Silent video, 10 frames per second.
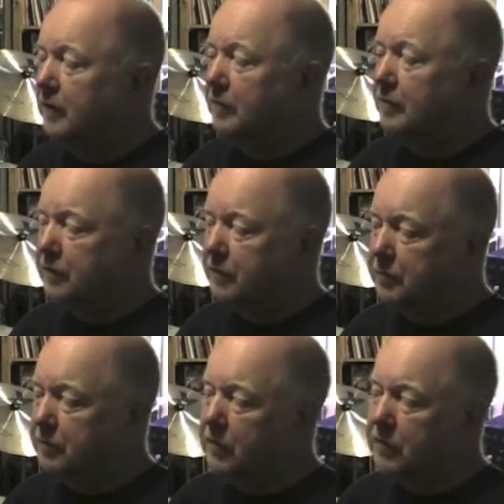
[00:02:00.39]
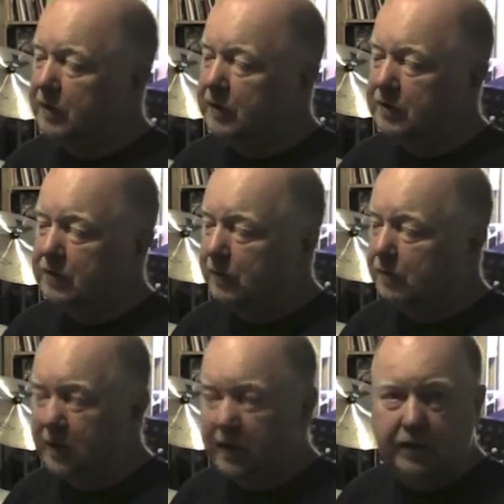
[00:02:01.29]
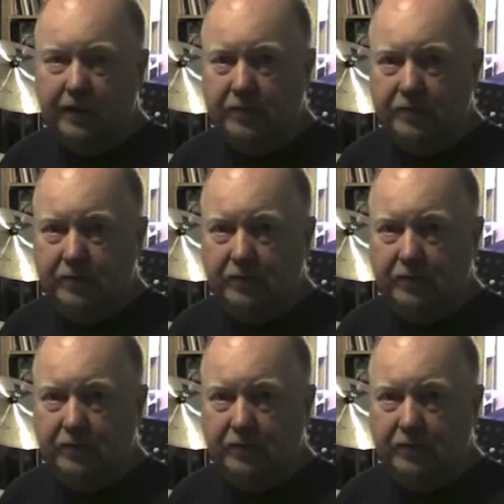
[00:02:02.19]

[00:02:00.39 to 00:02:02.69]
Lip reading: But this book is compelling us to